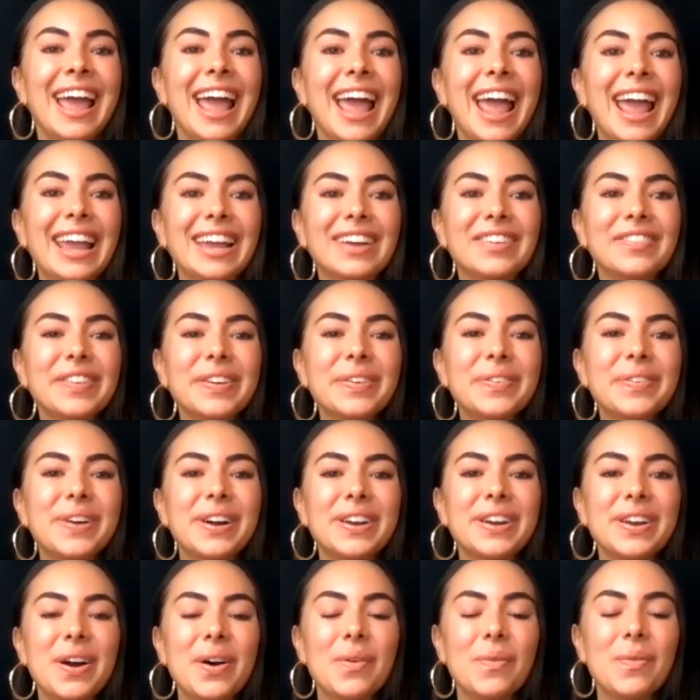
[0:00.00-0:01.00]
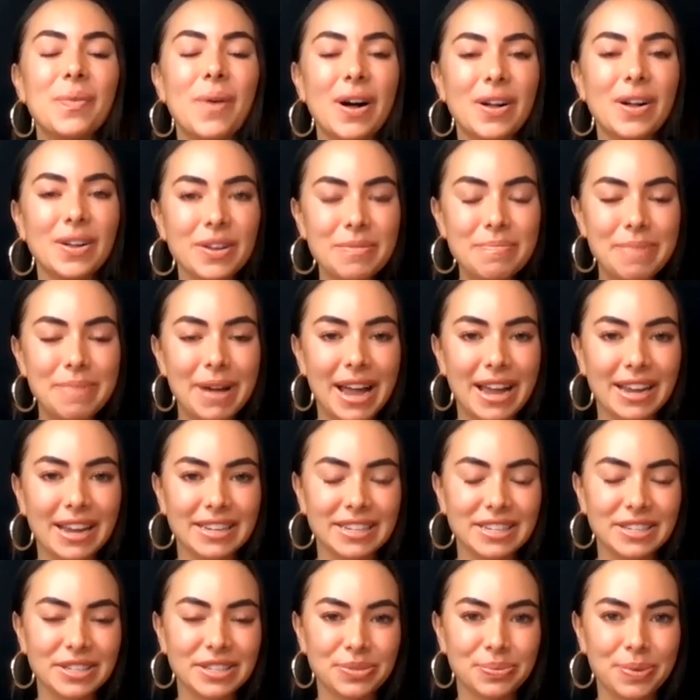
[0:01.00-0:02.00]
Hey everyone, welcome back
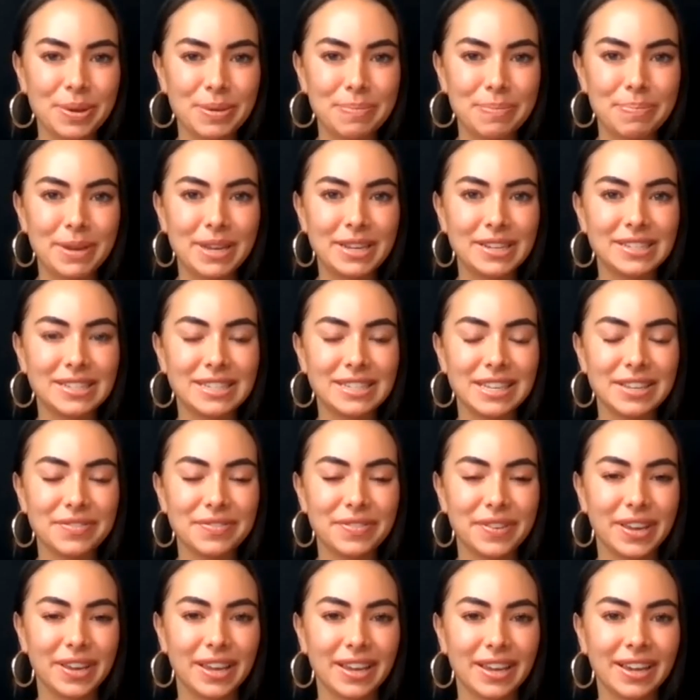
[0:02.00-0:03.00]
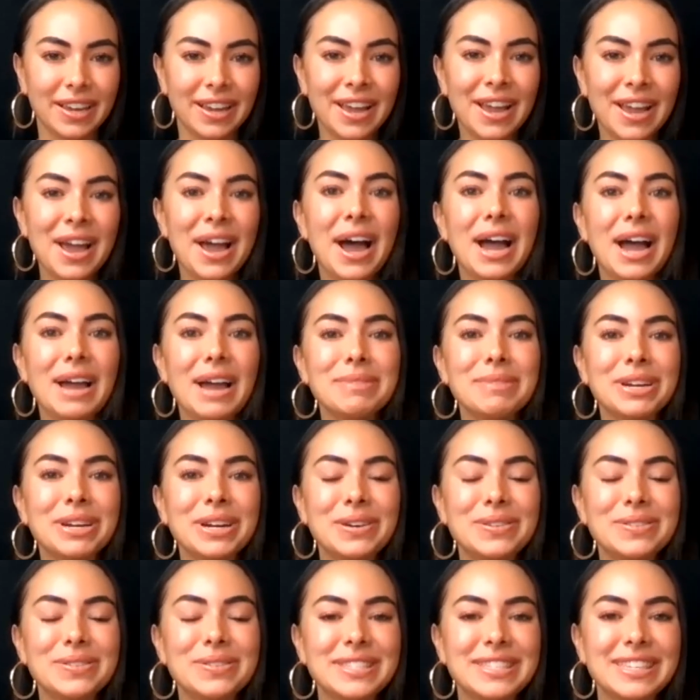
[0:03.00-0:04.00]
to Sweet TV. I'm your
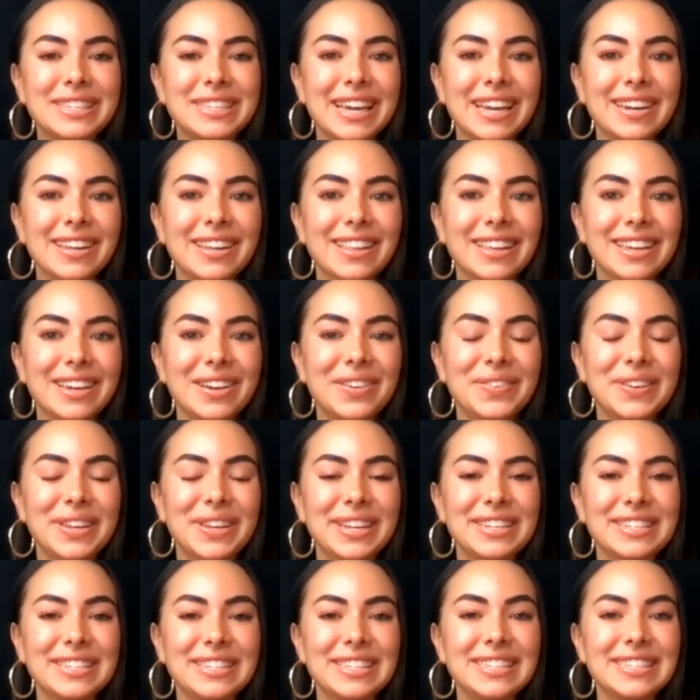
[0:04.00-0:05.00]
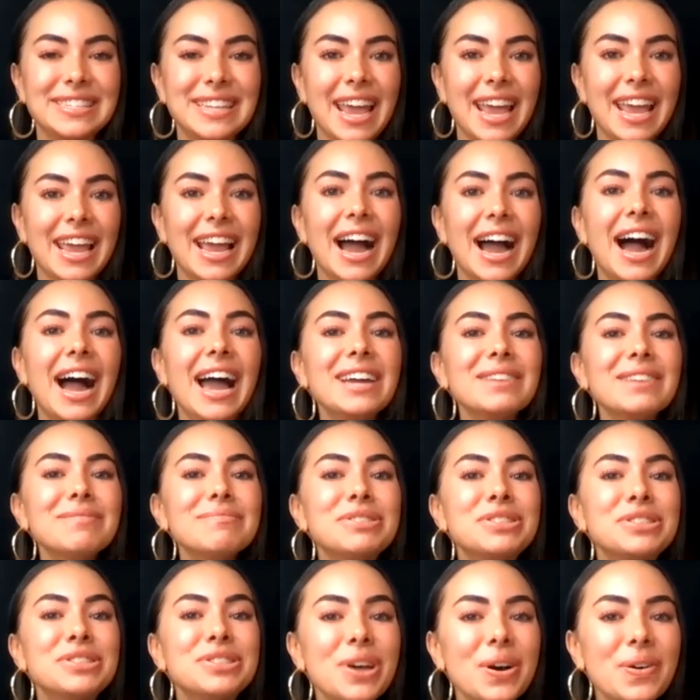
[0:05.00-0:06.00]
host, Sienna Leone, and today I am
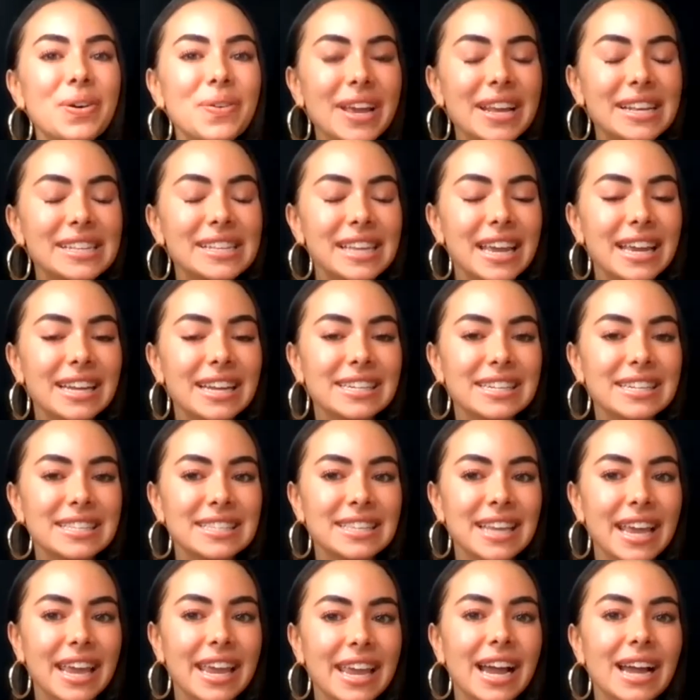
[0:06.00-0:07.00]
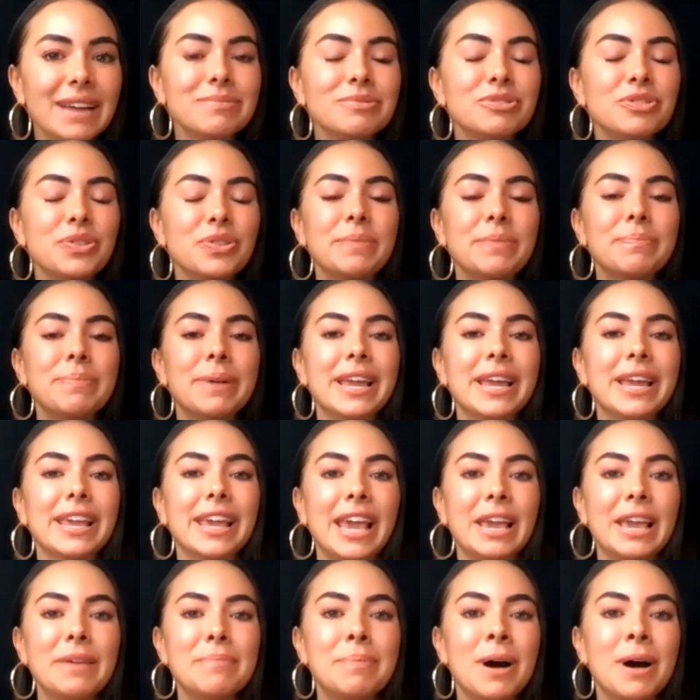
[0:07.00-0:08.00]
so excited to say I'm joined by
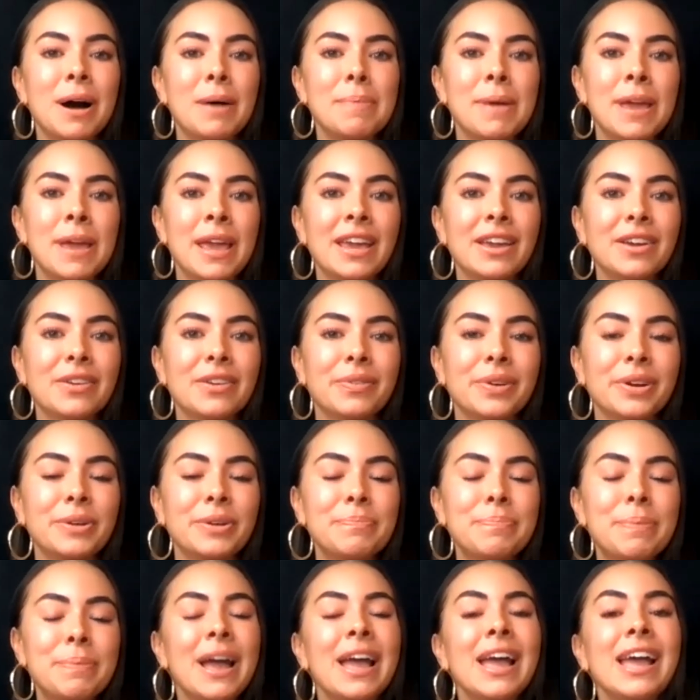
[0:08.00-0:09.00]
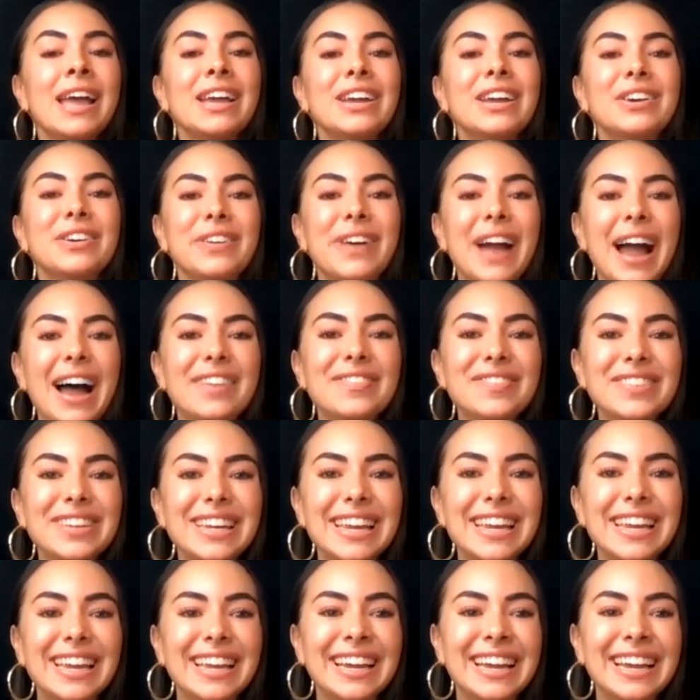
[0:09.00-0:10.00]
K pop hit group
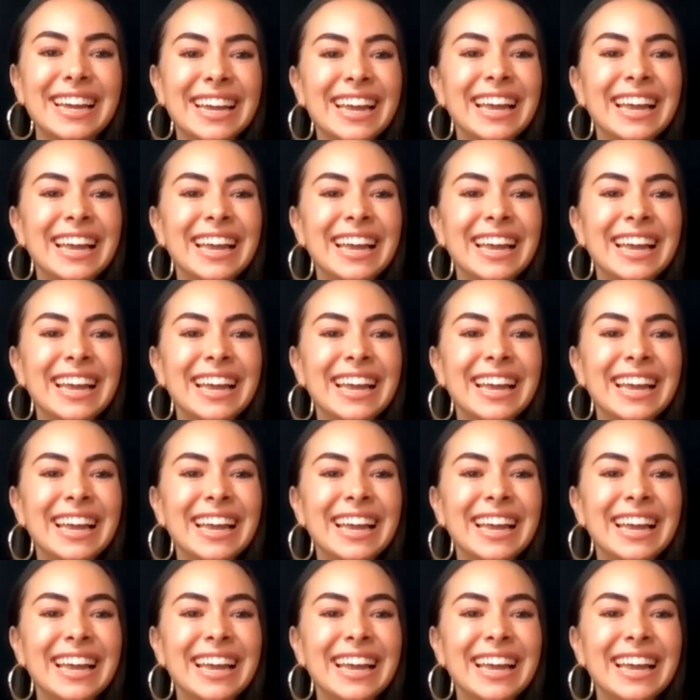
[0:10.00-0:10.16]
CRAVITY.